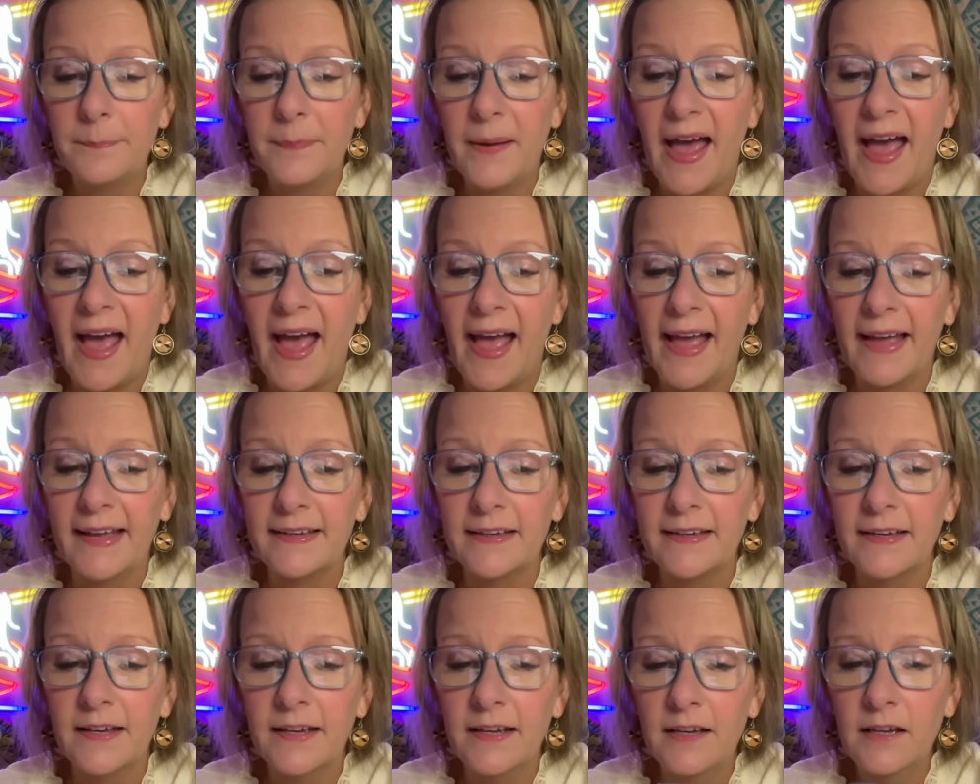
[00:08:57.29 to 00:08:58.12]

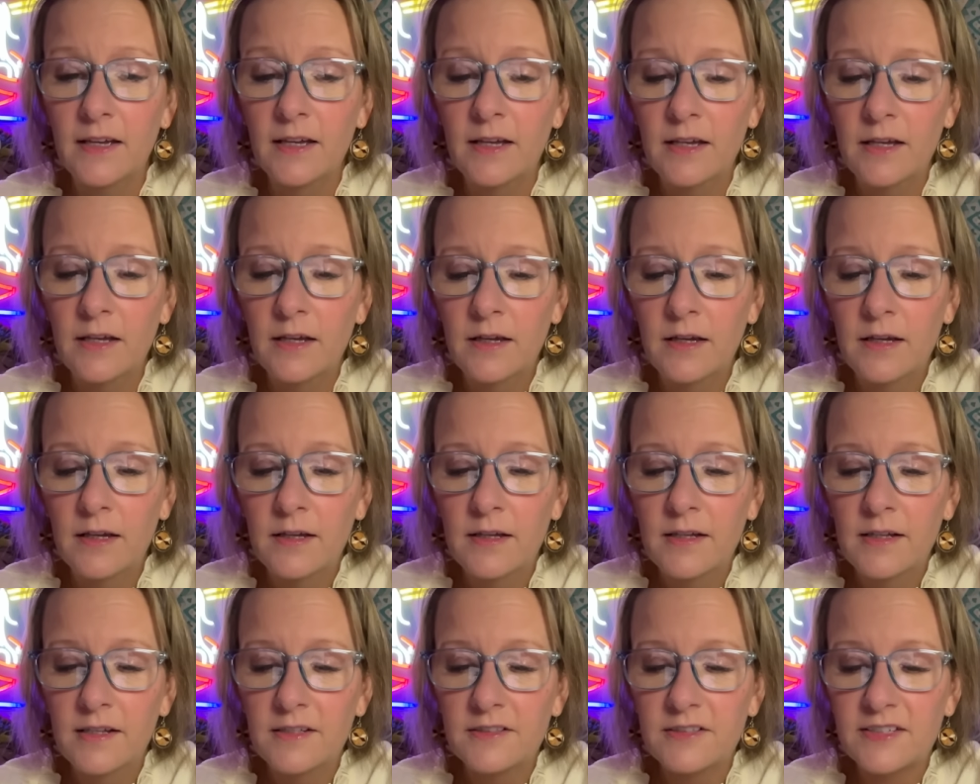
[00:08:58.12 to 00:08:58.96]
bag,
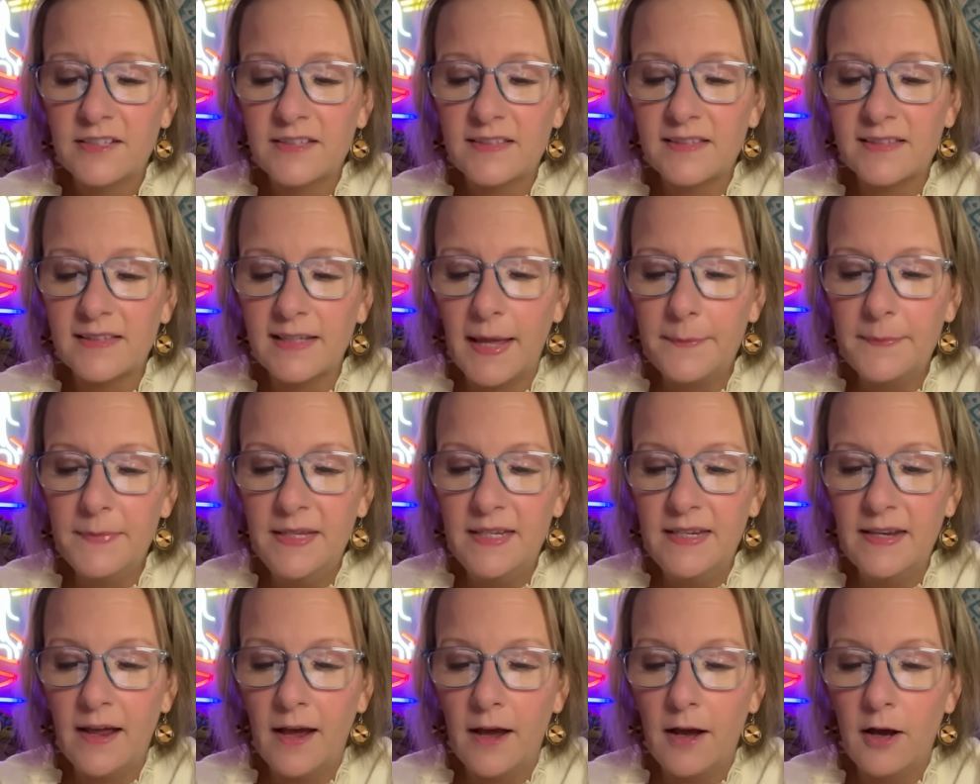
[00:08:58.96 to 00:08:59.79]
just let
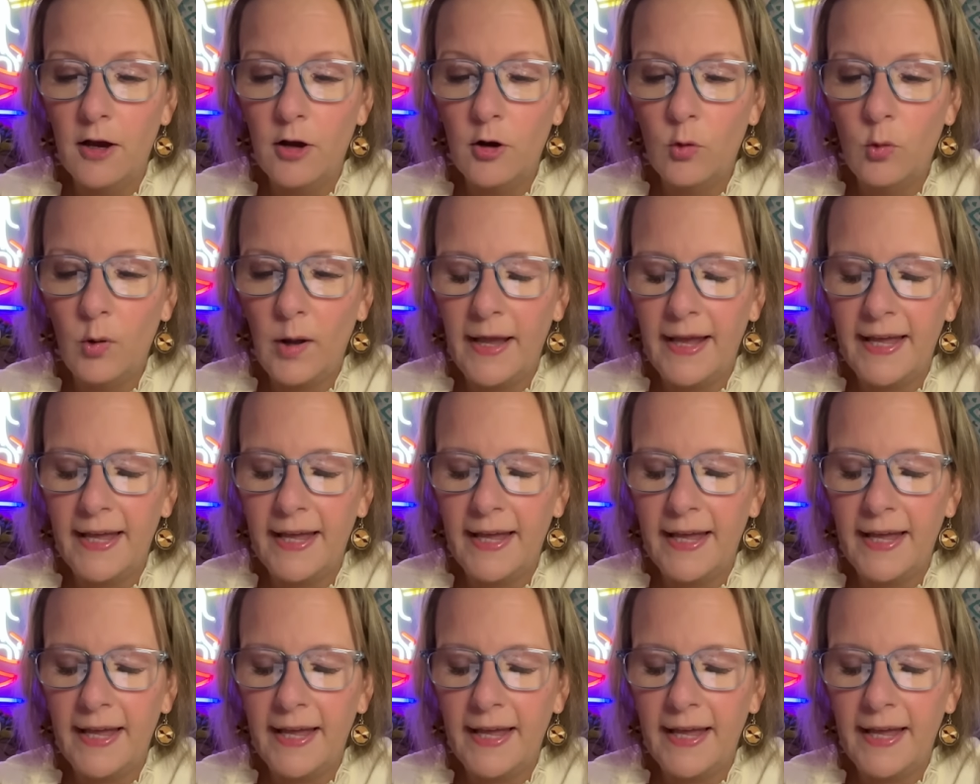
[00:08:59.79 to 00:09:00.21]
me know.